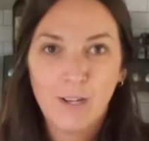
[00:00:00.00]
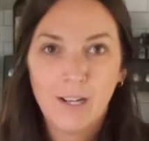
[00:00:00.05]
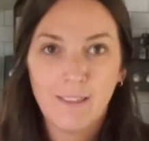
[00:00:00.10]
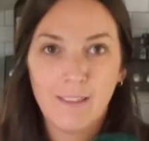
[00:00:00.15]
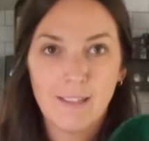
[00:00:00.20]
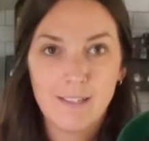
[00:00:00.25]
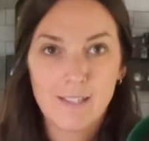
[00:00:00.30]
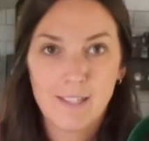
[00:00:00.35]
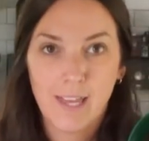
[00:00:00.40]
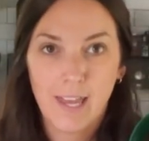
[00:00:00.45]
of
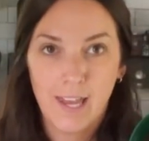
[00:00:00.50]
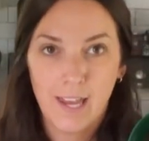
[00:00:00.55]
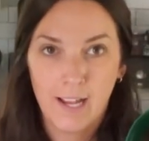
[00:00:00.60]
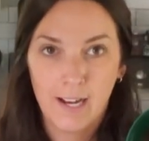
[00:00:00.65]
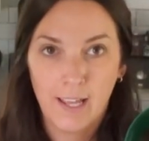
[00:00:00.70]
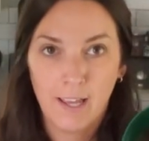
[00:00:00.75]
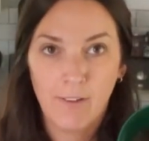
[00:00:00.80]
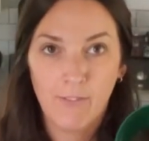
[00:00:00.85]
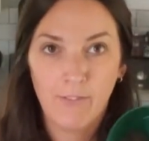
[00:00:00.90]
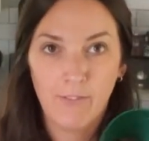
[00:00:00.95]
these
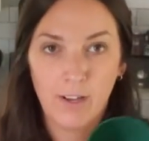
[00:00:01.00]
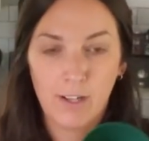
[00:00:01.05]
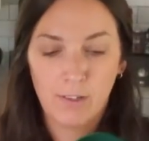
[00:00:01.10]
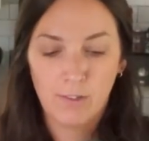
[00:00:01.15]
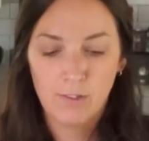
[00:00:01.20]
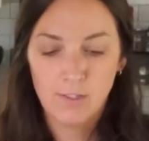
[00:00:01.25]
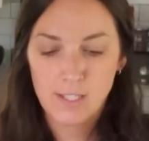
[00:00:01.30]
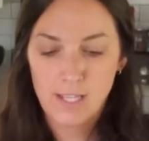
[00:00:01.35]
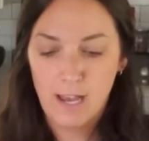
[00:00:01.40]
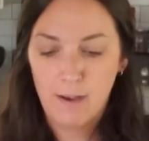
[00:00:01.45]
canning
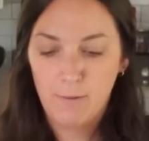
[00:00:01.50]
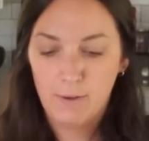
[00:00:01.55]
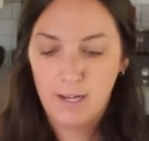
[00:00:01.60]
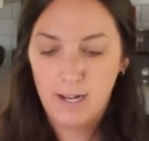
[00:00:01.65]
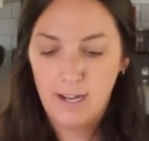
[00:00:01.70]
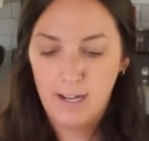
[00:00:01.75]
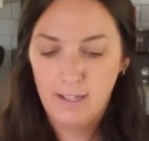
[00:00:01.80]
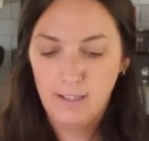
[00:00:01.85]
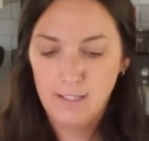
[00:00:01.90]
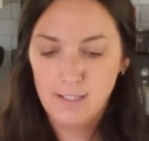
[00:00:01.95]
funnels, I would
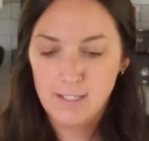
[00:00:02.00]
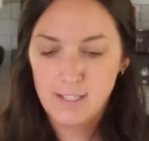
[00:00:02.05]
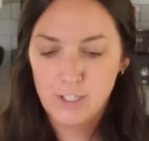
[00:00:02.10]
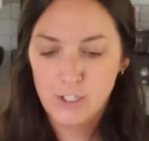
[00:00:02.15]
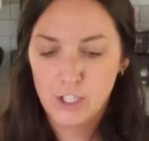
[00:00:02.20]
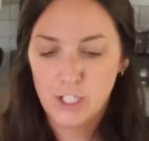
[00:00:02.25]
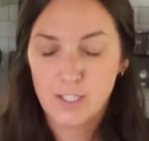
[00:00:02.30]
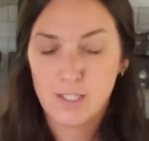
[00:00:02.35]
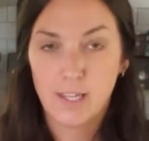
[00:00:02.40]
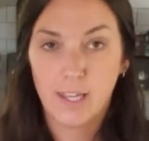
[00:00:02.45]
highly
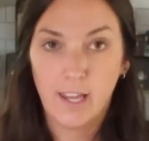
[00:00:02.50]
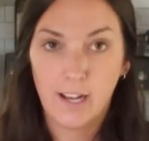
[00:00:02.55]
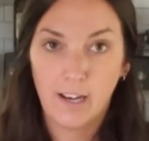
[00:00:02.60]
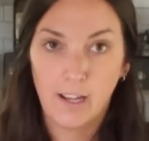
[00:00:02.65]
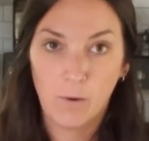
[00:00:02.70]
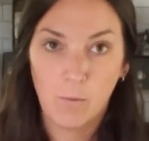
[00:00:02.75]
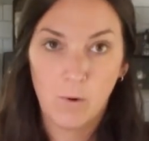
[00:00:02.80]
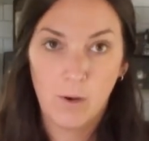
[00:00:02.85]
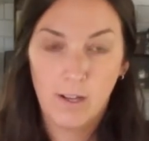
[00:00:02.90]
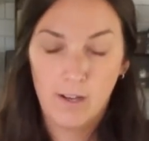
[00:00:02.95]
suggest
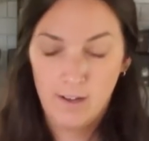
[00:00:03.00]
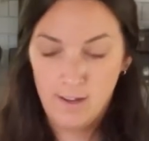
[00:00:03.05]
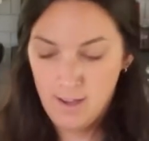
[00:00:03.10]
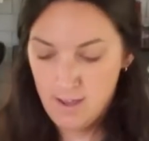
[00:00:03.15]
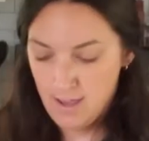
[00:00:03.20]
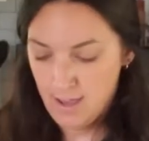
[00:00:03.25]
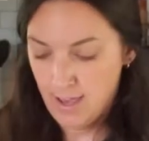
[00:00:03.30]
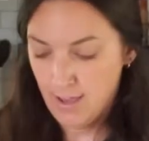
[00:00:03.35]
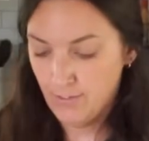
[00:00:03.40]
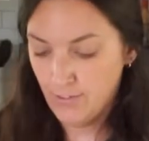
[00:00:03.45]
getting one
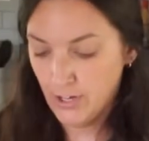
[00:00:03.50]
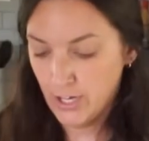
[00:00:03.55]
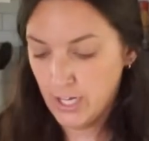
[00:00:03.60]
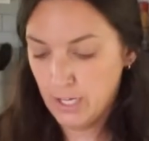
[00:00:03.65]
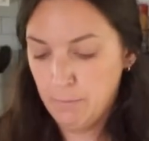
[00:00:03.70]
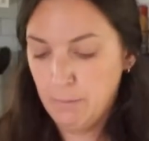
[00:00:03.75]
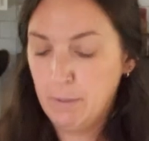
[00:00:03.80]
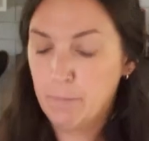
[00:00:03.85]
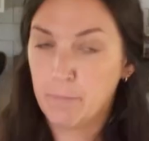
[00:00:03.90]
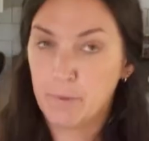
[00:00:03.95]
if you're going
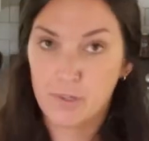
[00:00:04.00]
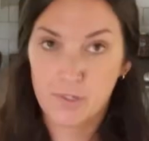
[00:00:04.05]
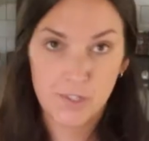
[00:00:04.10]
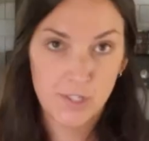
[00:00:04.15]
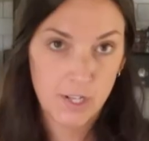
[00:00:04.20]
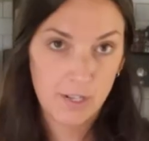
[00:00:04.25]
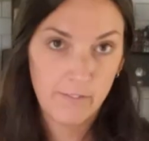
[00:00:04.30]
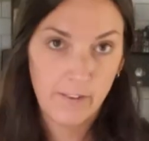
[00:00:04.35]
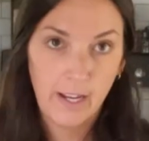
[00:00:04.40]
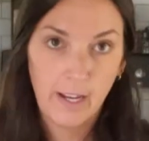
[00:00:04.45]
to be
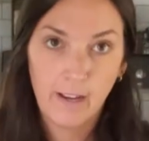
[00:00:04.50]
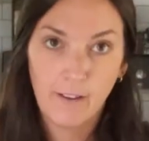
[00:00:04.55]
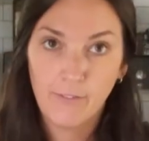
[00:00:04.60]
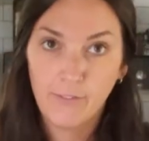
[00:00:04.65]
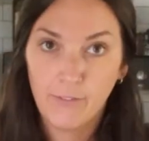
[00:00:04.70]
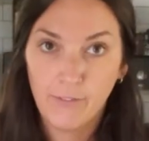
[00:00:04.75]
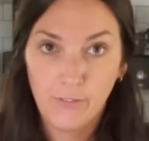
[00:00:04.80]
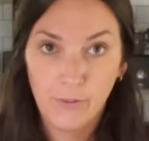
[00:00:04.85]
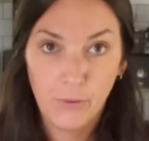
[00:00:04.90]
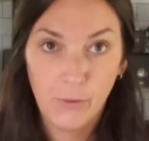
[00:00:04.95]
preserving
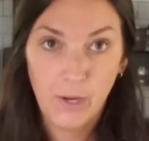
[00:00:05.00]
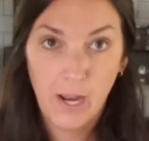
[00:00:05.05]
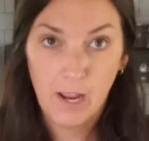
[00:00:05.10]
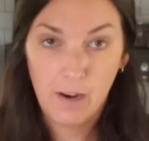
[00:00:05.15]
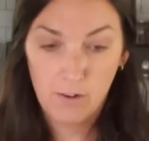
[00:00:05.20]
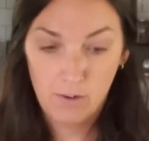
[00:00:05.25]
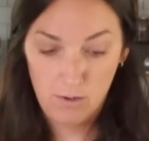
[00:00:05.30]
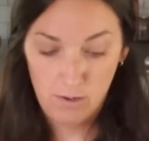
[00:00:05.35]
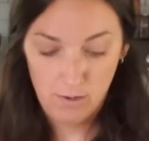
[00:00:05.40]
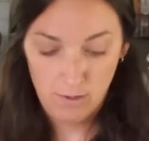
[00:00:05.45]
food at
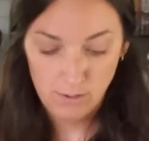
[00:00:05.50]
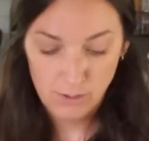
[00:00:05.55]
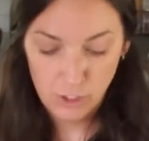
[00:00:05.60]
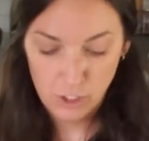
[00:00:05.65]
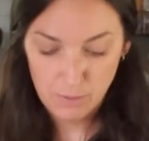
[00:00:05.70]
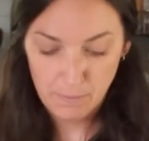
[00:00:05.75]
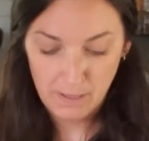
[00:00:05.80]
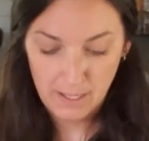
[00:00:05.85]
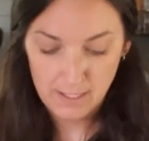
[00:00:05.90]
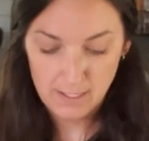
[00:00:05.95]
all,
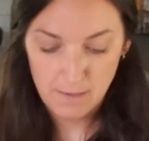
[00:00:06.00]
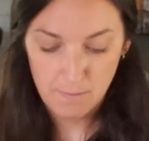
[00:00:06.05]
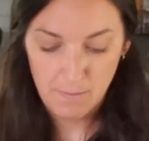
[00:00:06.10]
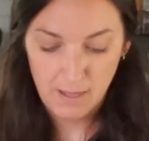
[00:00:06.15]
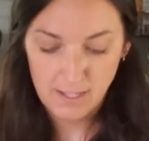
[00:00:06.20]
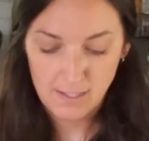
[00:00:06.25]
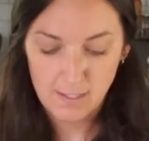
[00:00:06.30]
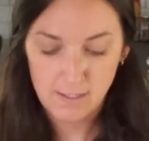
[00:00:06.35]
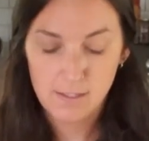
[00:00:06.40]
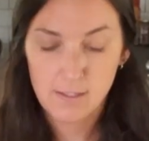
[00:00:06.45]
just because it
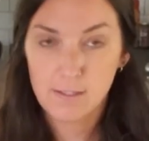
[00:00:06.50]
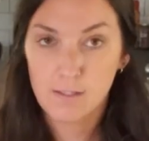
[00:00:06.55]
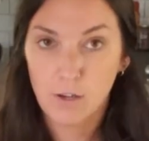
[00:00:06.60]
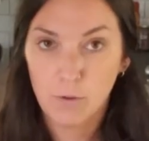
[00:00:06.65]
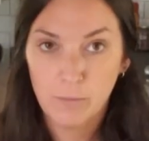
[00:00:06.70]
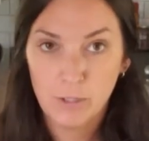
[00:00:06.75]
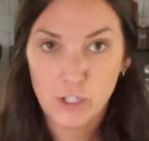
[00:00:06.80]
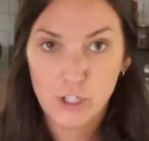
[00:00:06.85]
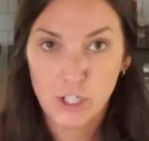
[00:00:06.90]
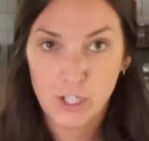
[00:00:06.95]
makes it so
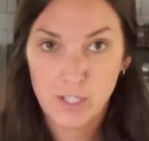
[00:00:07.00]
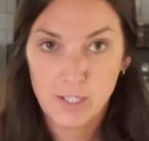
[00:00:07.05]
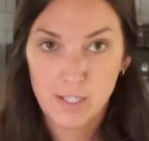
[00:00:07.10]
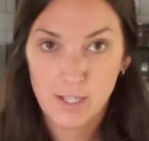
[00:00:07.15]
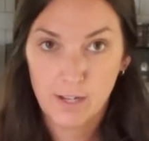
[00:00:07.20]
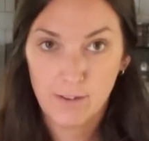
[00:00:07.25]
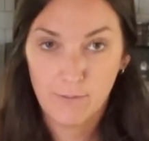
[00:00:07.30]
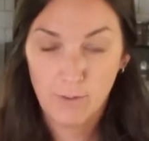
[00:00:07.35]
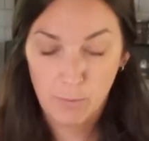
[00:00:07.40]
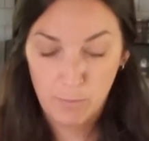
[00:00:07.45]
much
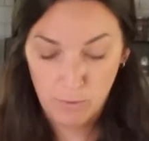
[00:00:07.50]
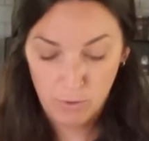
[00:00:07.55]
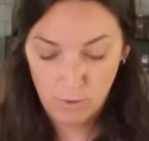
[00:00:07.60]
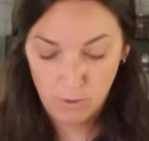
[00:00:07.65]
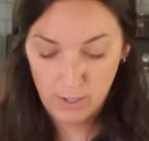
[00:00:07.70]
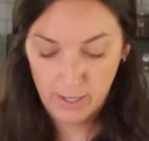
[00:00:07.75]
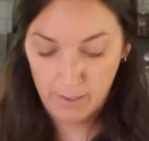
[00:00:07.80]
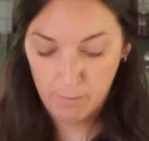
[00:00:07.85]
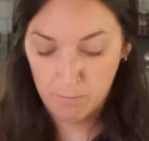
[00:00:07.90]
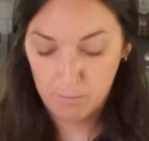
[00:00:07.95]
easier for
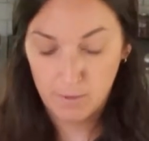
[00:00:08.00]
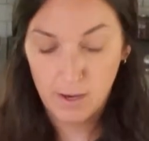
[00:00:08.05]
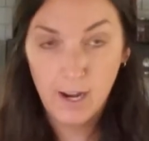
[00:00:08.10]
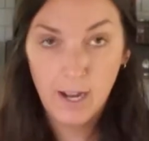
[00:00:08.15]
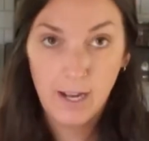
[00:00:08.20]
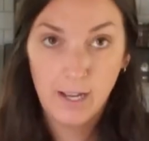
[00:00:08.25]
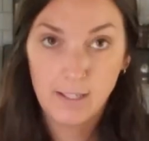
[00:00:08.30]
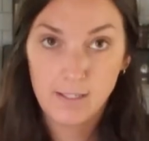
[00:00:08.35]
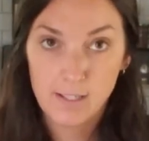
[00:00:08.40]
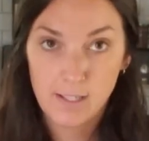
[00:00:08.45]
pouring
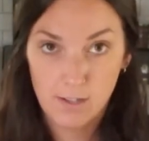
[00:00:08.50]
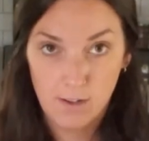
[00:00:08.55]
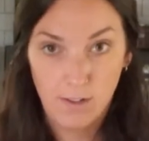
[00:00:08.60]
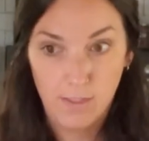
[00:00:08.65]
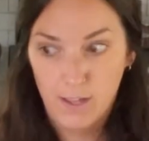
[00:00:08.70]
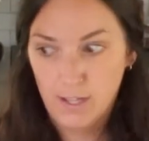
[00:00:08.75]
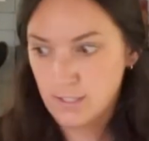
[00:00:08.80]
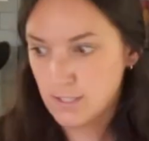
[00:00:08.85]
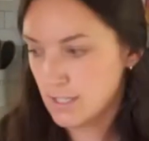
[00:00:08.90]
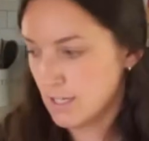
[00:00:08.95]
brines and all
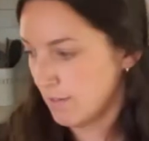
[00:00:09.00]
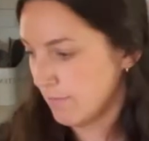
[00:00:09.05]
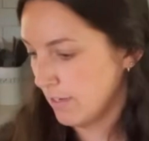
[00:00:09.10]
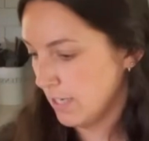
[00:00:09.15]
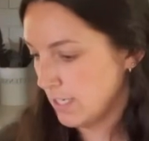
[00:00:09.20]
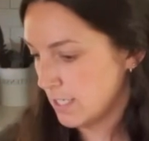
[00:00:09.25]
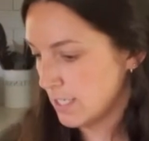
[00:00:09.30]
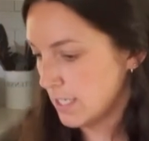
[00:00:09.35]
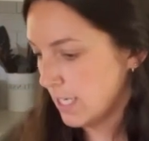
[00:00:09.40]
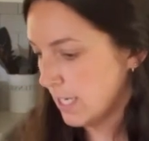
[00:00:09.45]
that stuff
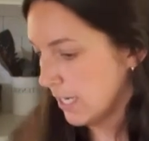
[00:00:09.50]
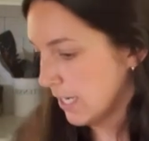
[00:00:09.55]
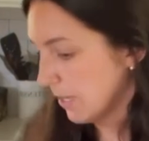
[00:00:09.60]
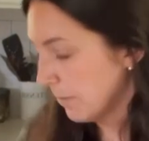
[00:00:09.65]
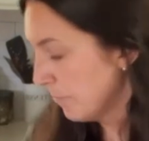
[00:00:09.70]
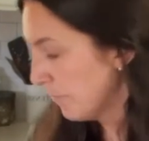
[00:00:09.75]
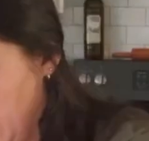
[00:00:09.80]
into here.